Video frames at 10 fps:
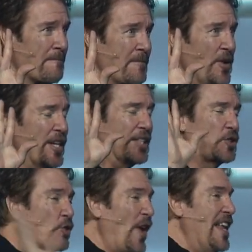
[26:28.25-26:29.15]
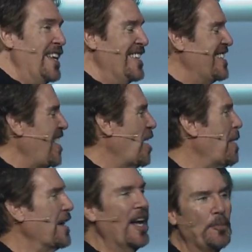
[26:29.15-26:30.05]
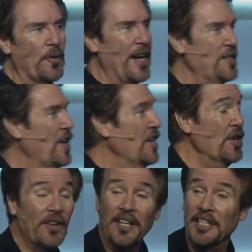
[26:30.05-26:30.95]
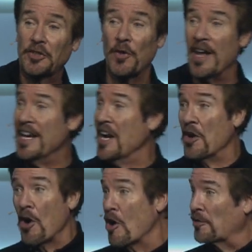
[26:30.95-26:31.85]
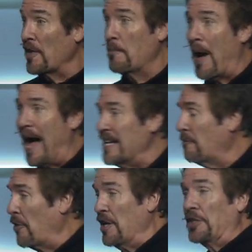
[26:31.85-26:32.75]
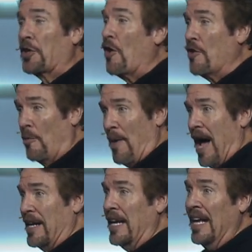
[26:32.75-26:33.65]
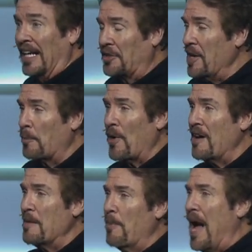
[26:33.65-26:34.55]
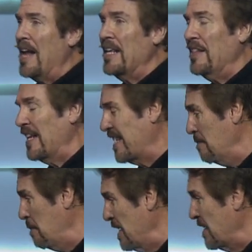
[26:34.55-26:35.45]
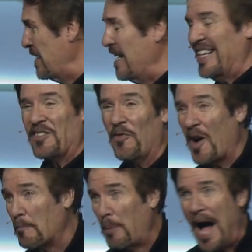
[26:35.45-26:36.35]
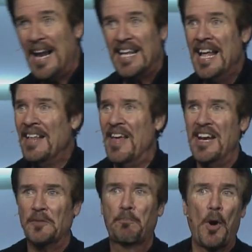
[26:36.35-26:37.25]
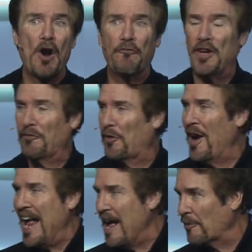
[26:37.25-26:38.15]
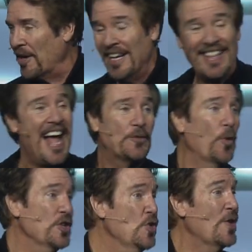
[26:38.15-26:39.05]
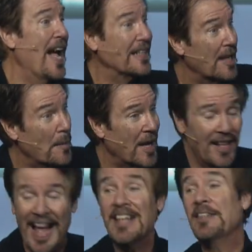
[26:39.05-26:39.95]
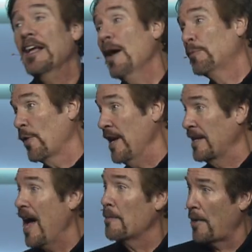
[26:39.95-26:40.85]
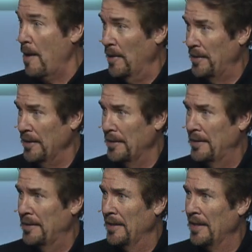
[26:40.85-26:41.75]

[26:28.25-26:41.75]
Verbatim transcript: You're going to trade Talk about upgrades. You're going to trade in an earthly body for an eternal body, a temporary body that can be diseased for a body that is perfect forever. That's what you got coming. That's the upgrade God promises.